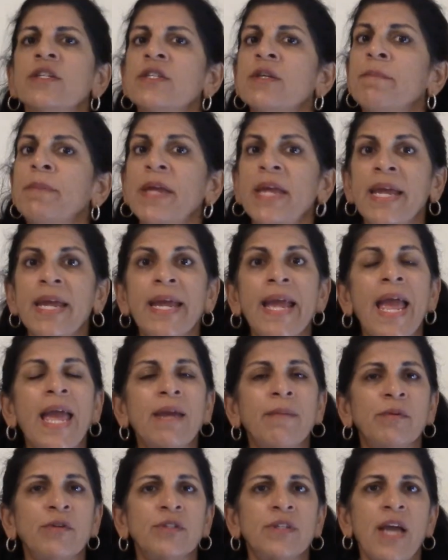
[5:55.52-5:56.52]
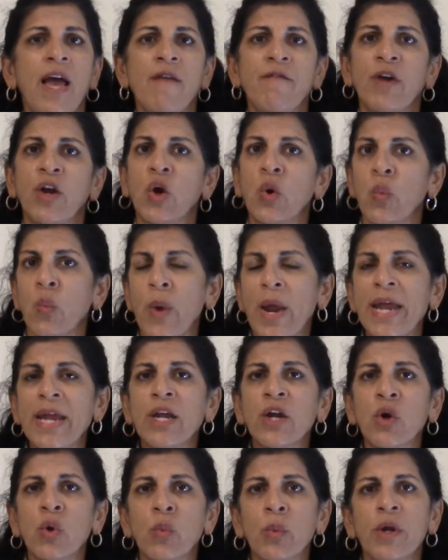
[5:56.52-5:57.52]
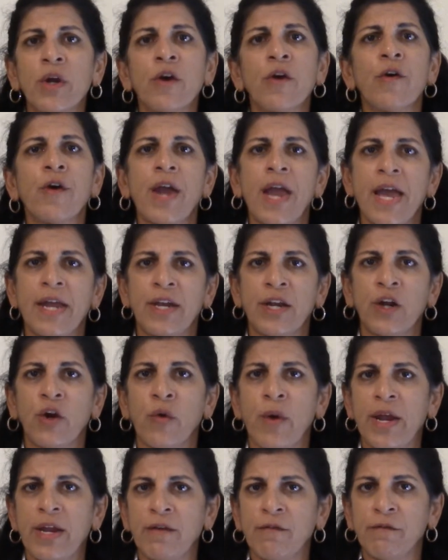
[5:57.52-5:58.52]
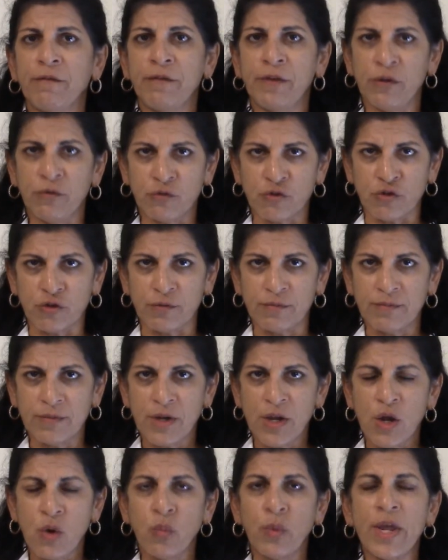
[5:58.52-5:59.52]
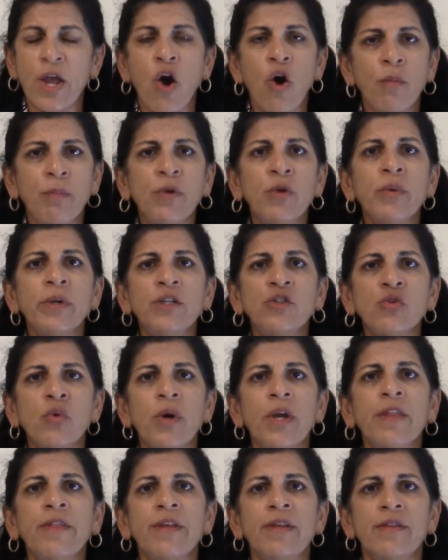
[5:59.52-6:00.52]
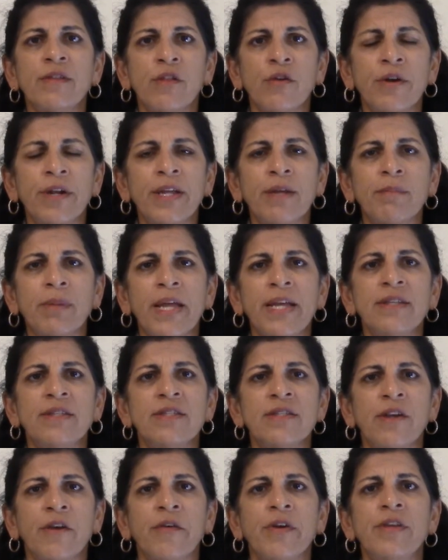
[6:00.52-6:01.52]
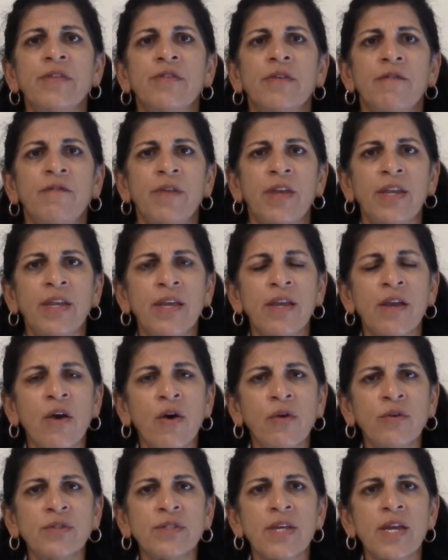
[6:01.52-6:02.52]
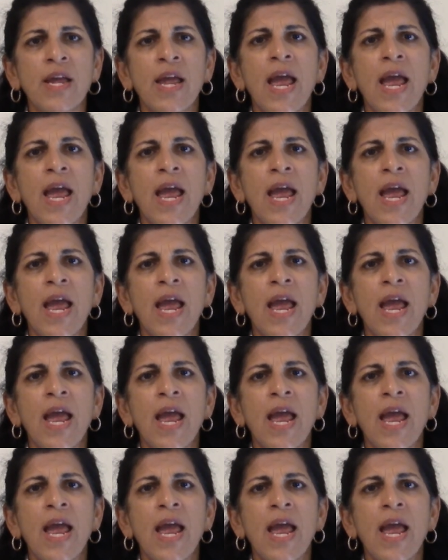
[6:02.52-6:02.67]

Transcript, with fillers: to being able to have a great career and a great future. We hope you enjoy these Learning Blade series of videos,